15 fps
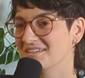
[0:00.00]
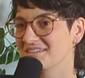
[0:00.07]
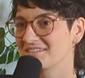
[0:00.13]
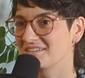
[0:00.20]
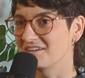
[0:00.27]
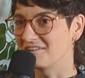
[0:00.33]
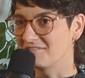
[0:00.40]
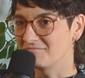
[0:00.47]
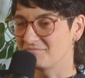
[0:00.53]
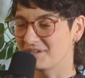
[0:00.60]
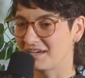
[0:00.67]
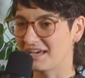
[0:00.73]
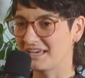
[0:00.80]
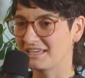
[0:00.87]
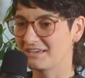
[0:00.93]
So,
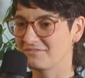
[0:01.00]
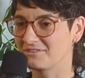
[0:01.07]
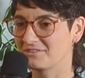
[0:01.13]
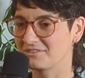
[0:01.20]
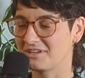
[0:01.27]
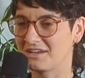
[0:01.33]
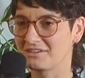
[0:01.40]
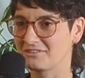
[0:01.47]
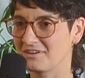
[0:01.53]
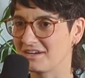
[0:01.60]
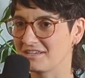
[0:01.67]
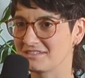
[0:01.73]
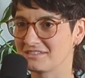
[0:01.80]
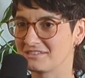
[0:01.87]
but I give her a lot of grace,